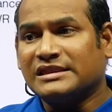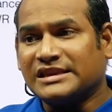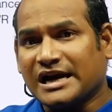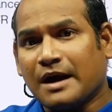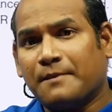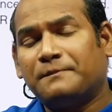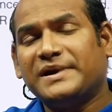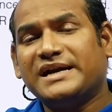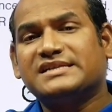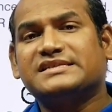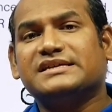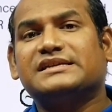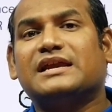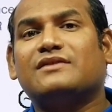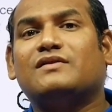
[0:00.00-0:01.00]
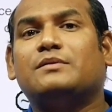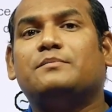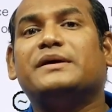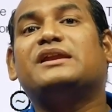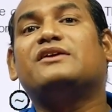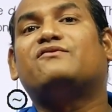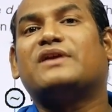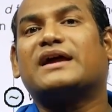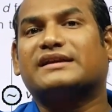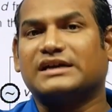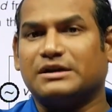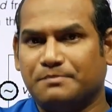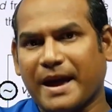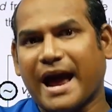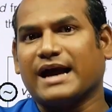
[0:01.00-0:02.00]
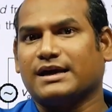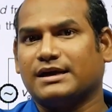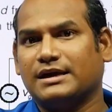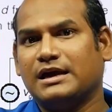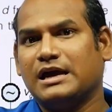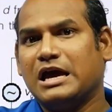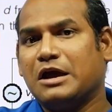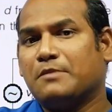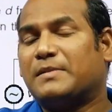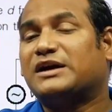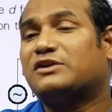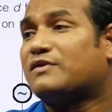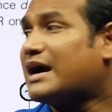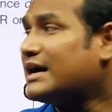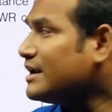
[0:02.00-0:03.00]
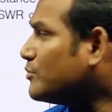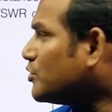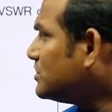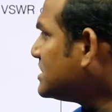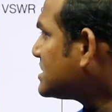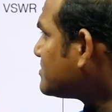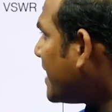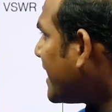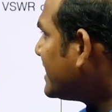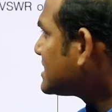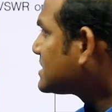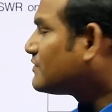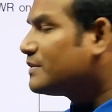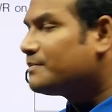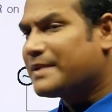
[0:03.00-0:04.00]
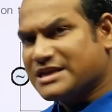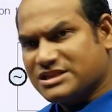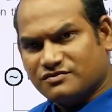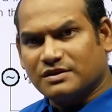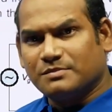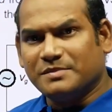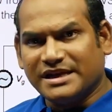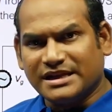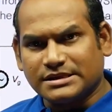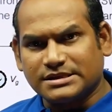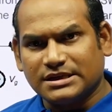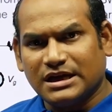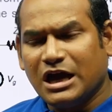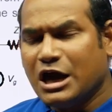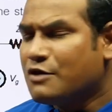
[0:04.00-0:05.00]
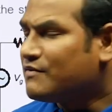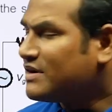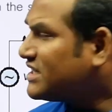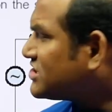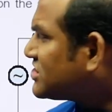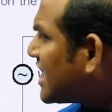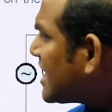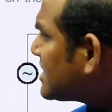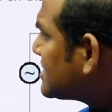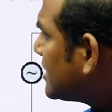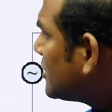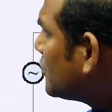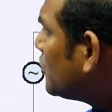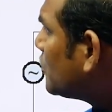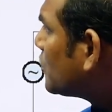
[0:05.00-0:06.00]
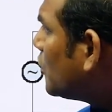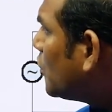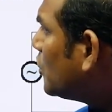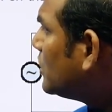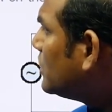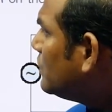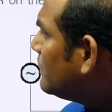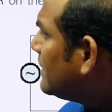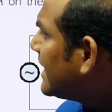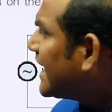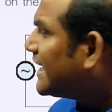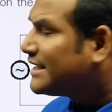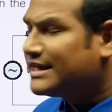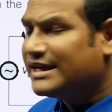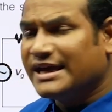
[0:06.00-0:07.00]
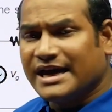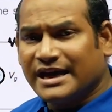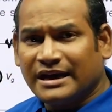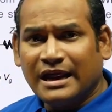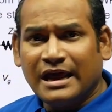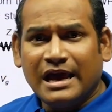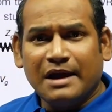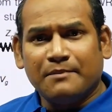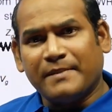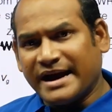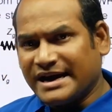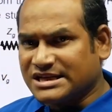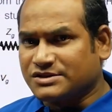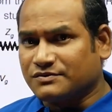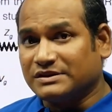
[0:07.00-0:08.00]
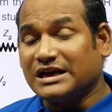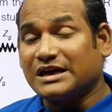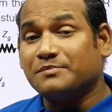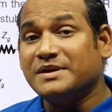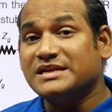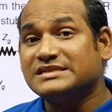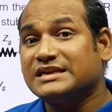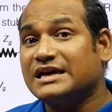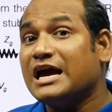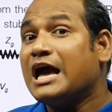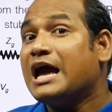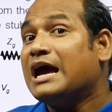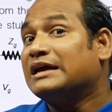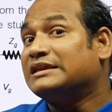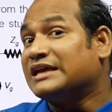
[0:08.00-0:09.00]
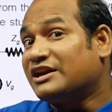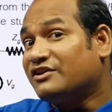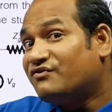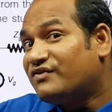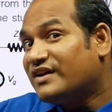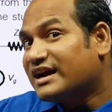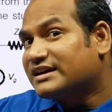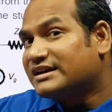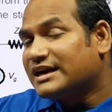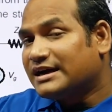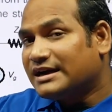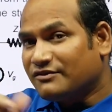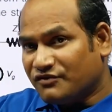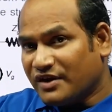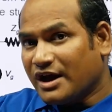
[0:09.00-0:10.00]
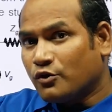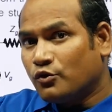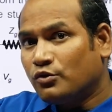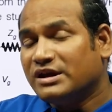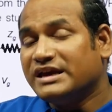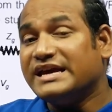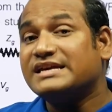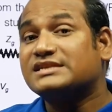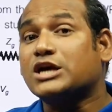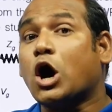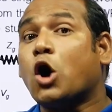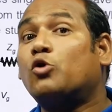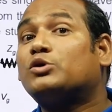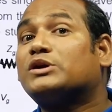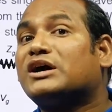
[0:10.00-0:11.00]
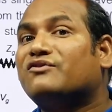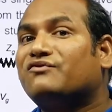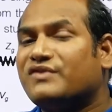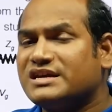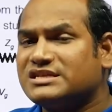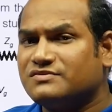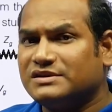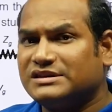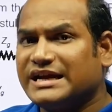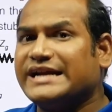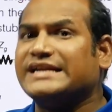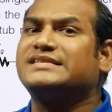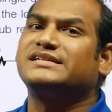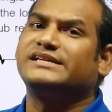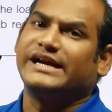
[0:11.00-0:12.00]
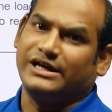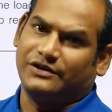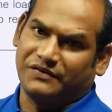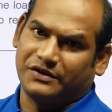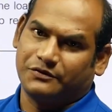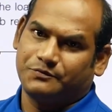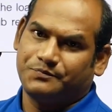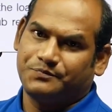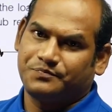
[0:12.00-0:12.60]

The complete signal will be reflected back. But what about this minus 1 plus 1 means? For the short circuit load, you will get here minus 1. That means the reflected wave is out of phase with the incident wave